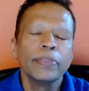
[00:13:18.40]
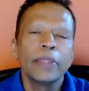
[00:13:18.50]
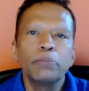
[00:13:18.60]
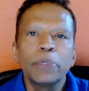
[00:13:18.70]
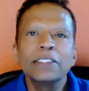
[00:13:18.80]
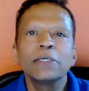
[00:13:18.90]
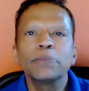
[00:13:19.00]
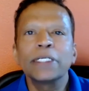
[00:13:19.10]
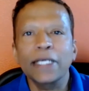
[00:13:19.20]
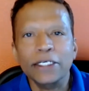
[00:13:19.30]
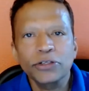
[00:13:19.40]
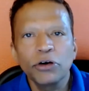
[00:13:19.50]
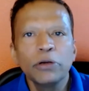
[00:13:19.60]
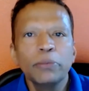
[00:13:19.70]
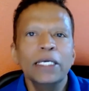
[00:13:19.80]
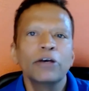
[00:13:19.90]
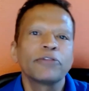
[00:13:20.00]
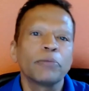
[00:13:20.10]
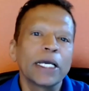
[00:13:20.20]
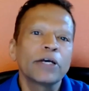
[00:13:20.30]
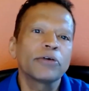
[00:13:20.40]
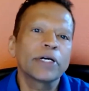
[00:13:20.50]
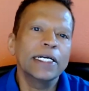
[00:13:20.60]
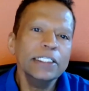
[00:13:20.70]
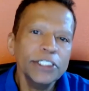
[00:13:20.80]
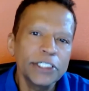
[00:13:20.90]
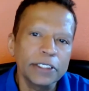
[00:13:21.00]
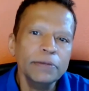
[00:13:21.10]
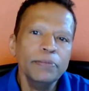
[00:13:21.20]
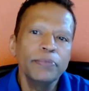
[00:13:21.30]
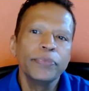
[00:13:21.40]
That brings up the taxonomy of the micro-credential.